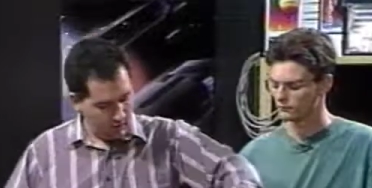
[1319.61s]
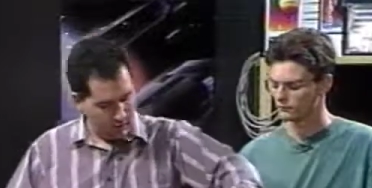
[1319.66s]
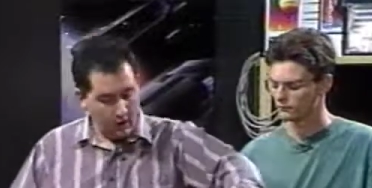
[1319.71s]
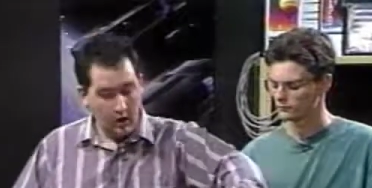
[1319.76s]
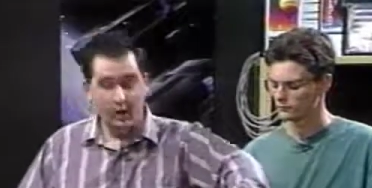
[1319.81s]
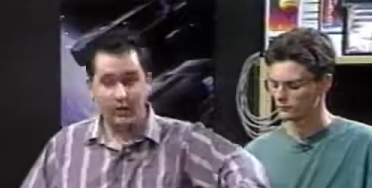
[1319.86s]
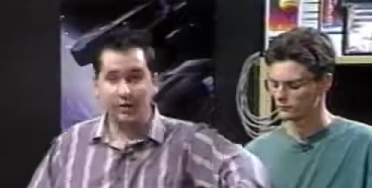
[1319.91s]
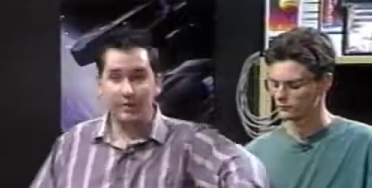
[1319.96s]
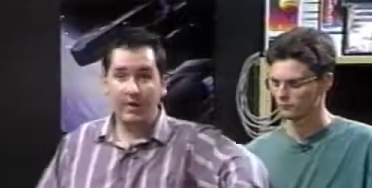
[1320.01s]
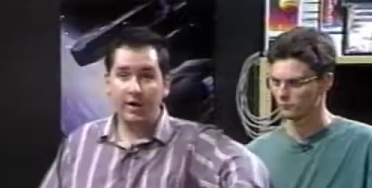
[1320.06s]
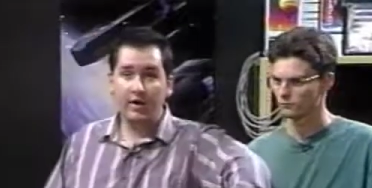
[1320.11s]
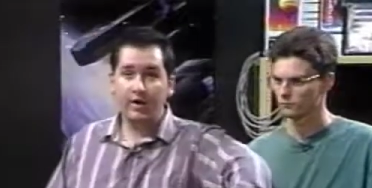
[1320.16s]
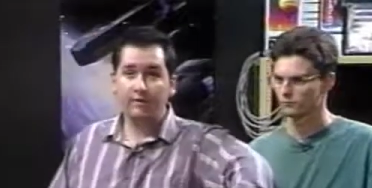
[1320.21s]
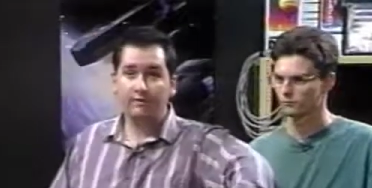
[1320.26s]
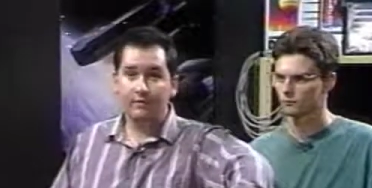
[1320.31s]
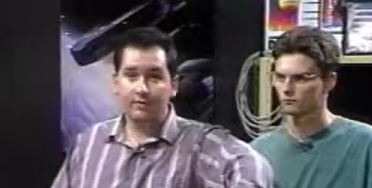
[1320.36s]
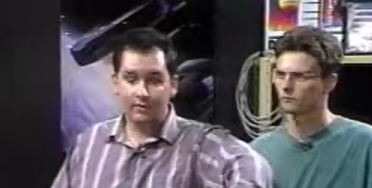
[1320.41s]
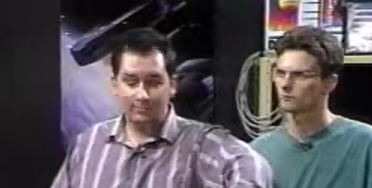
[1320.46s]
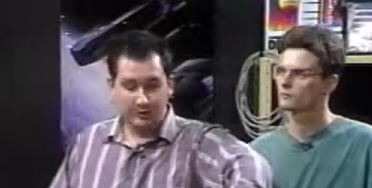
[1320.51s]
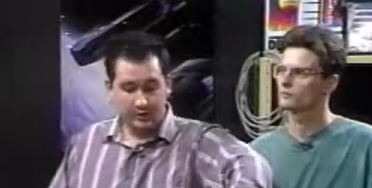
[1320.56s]
Speaker 1: On the back of
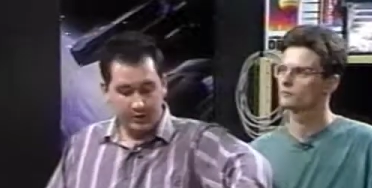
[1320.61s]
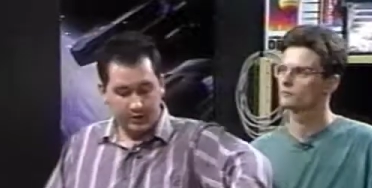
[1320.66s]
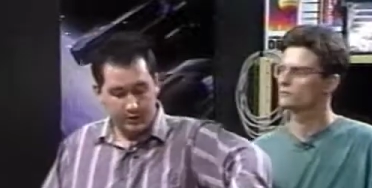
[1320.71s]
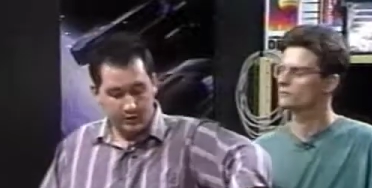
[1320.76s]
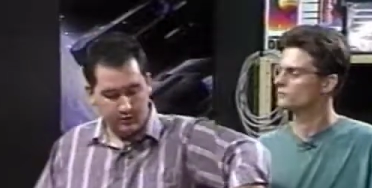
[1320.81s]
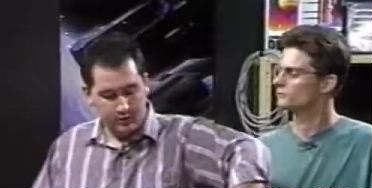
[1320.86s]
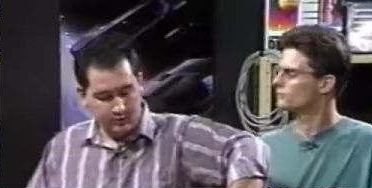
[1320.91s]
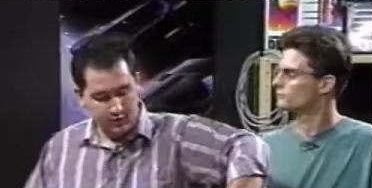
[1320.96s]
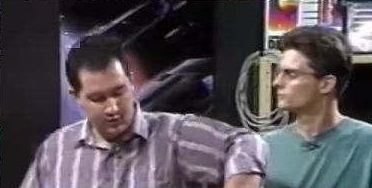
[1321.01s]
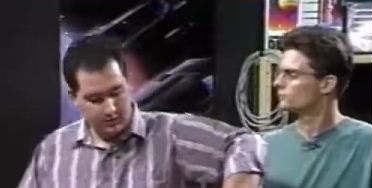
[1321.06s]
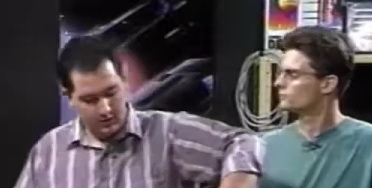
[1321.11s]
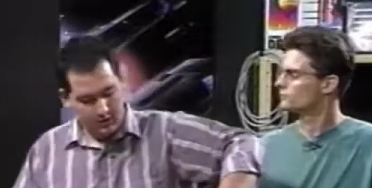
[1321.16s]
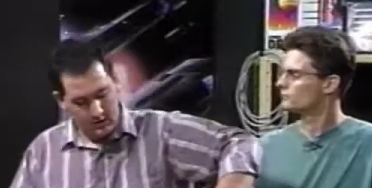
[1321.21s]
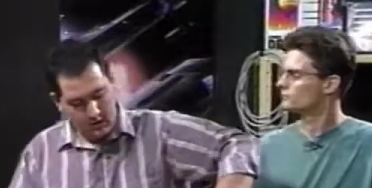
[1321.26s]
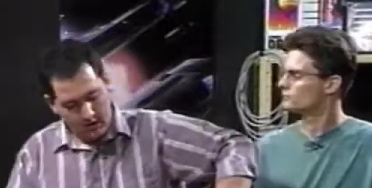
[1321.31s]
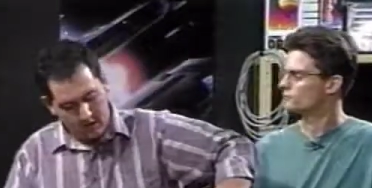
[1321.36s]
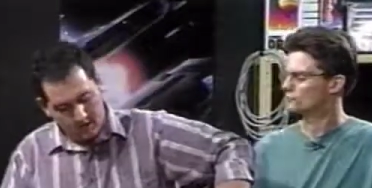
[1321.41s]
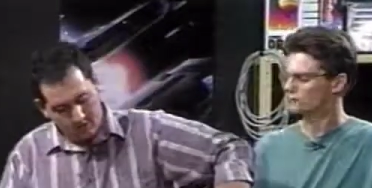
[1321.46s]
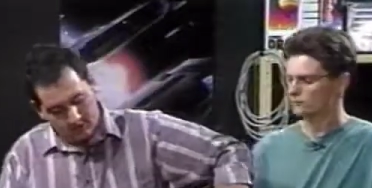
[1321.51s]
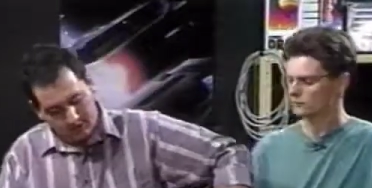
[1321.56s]
this particular
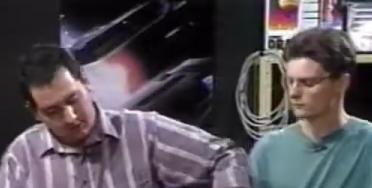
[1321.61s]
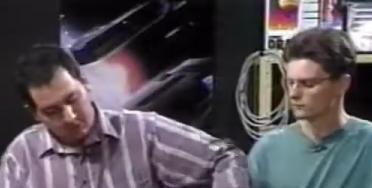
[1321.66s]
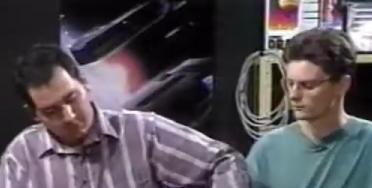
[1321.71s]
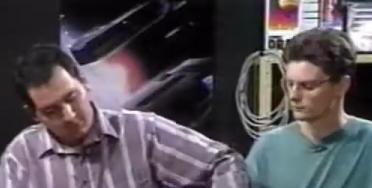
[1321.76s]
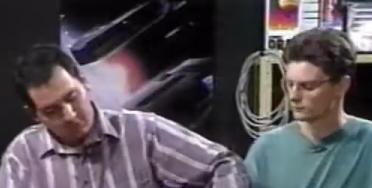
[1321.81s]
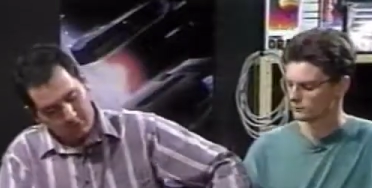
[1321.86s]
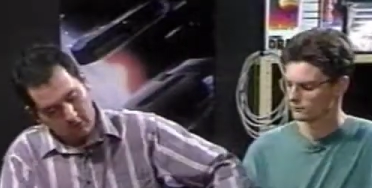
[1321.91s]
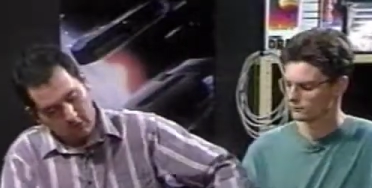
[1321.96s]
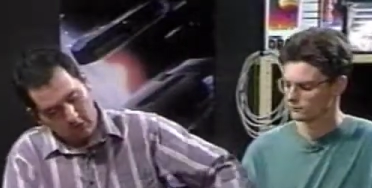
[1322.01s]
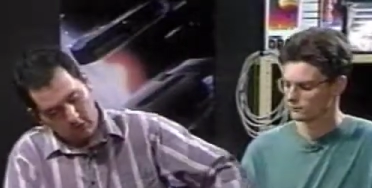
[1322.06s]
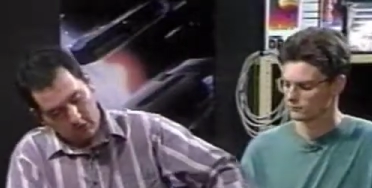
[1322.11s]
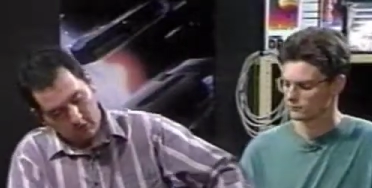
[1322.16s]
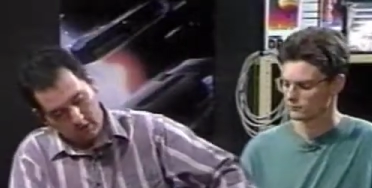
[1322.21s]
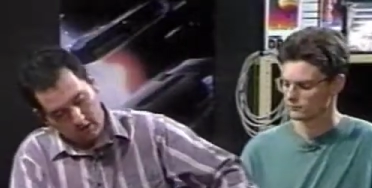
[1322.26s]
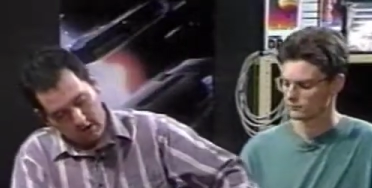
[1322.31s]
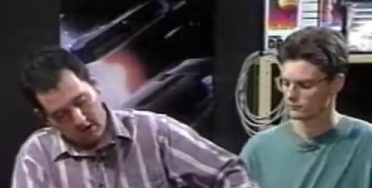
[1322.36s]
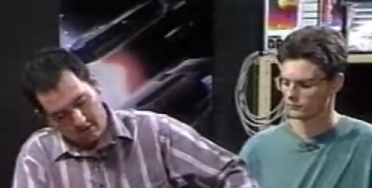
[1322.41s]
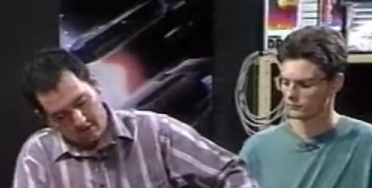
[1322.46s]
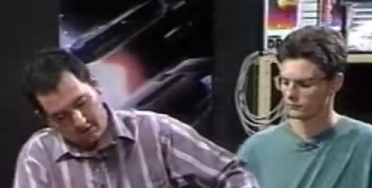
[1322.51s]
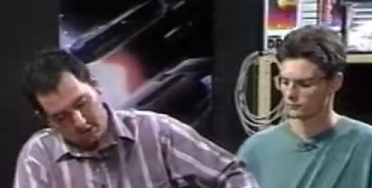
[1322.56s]
UPS, we
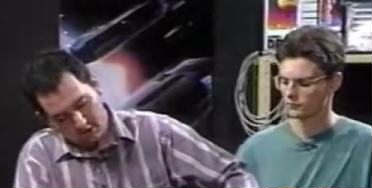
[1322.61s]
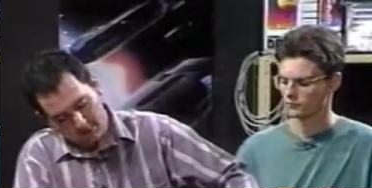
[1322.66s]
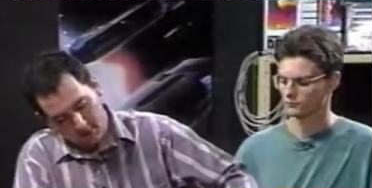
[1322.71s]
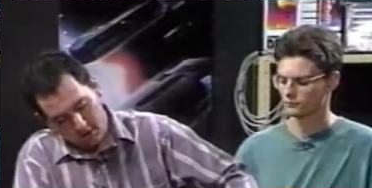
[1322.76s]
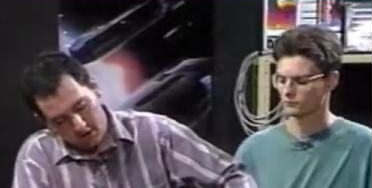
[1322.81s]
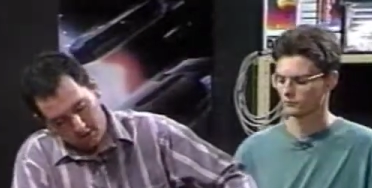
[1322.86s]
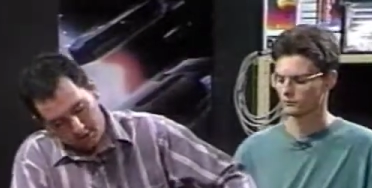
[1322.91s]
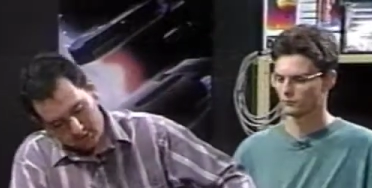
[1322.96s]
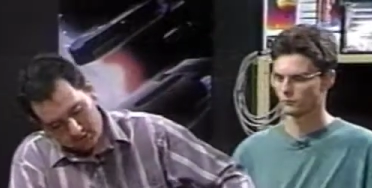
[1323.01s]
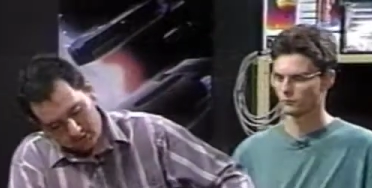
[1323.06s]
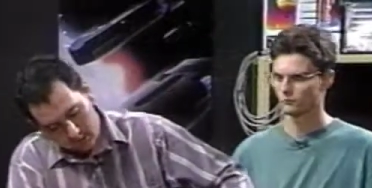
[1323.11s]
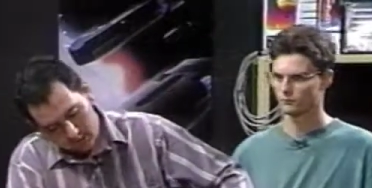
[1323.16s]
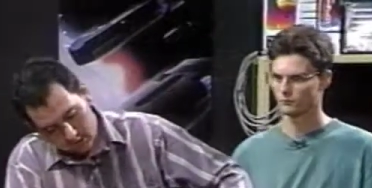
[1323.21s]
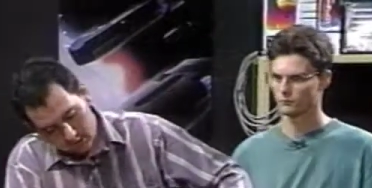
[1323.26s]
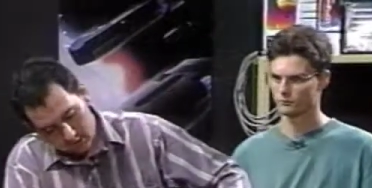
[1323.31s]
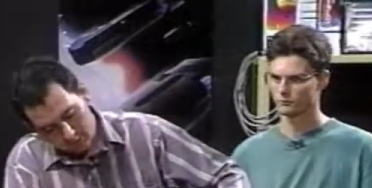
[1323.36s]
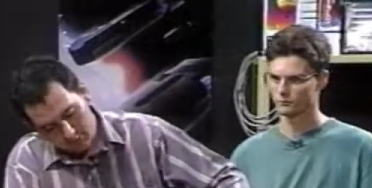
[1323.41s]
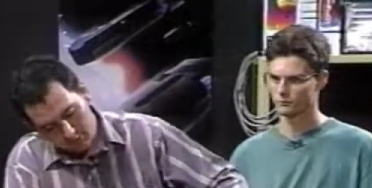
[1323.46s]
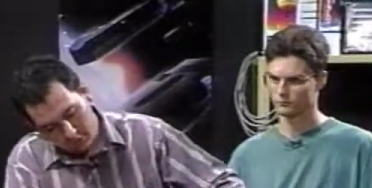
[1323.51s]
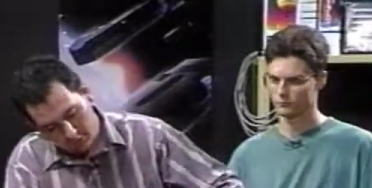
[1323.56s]
have spots
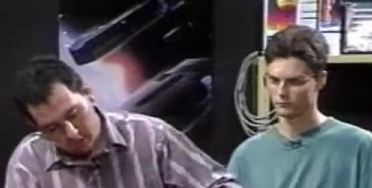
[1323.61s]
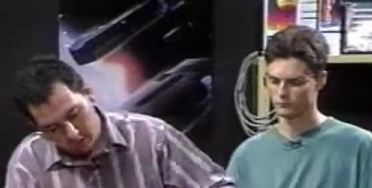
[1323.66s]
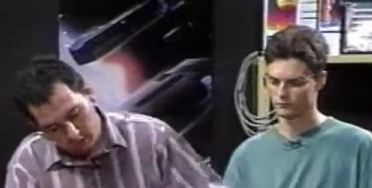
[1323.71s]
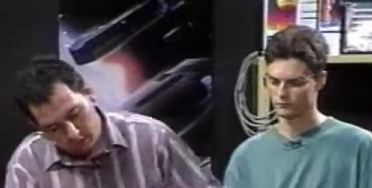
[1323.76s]
to plug